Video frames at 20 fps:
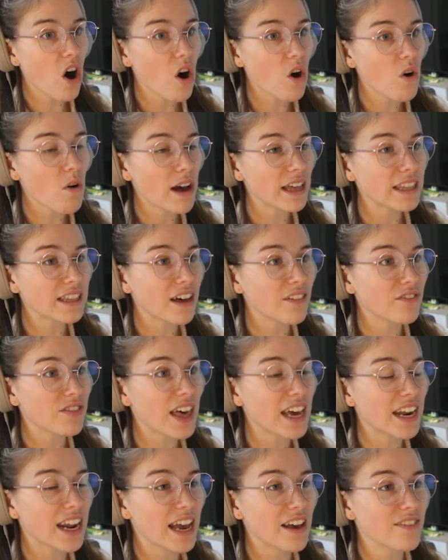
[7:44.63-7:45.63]
Oh, I love
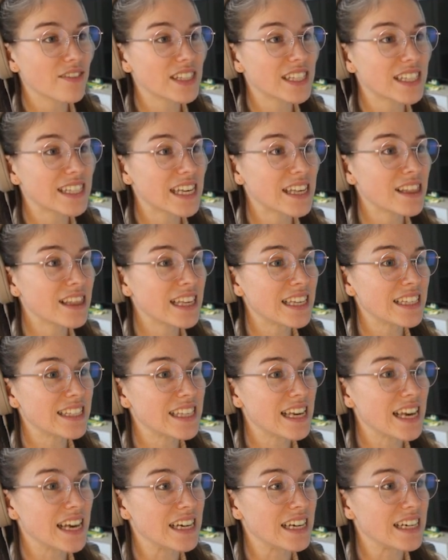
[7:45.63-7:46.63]
that. I haven't seen these
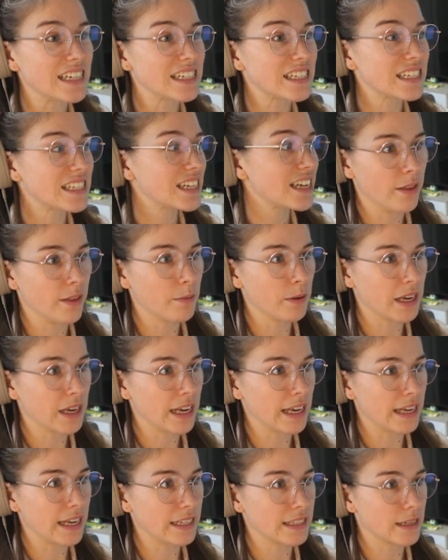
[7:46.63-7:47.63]
yet. Then we
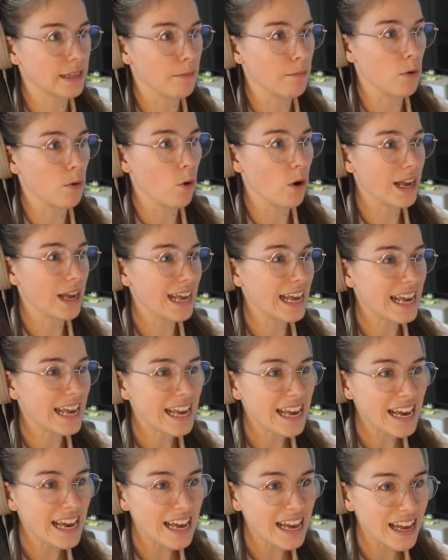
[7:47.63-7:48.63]
can get some more
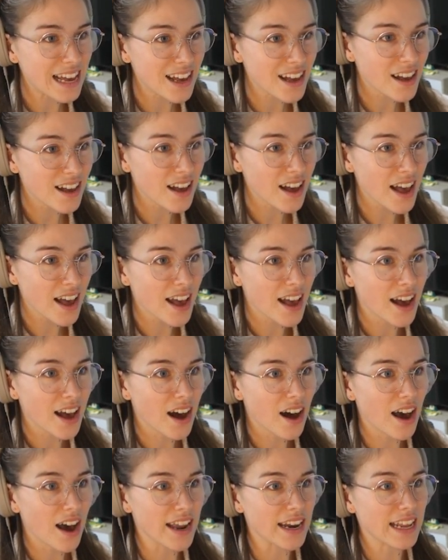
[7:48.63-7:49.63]
here
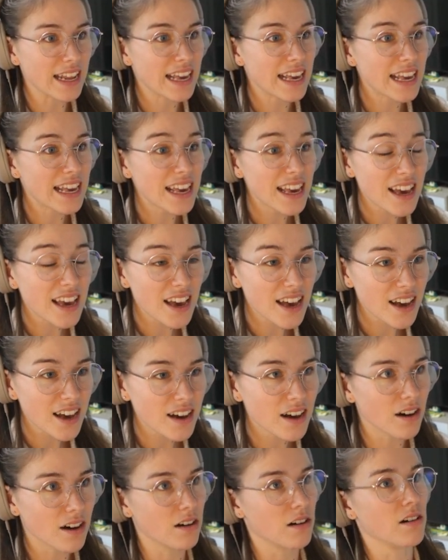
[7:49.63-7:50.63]
and
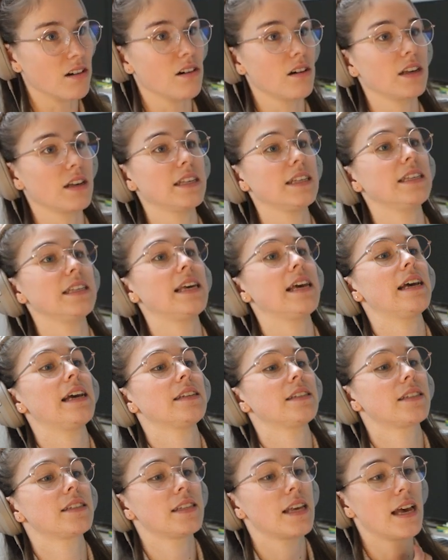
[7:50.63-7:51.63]
here. Oh
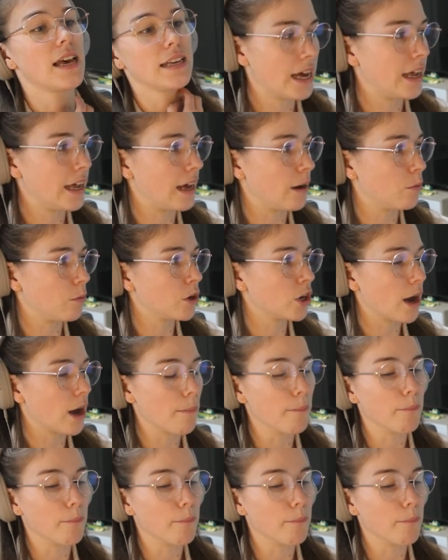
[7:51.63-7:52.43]
yes. And I want a